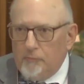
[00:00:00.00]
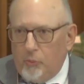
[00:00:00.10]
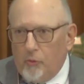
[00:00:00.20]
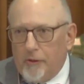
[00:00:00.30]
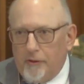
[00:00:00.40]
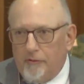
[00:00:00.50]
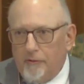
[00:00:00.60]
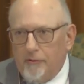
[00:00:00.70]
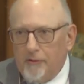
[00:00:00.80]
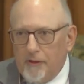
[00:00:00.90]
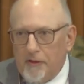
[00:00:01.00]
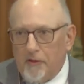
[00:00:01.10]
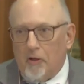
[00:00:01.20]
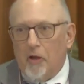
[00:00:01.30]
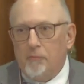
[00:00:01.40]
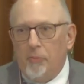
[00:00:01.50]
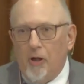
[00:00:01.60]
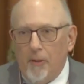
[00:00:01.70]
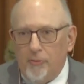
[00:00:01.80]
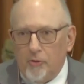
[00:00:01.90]
point in an
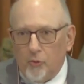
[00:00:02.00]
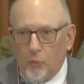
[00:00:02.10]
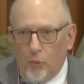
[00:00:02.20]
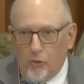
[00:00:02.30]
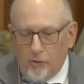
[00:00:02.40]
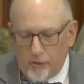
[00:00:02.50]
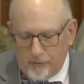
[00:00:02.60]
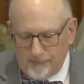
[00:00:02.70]
unpopular war.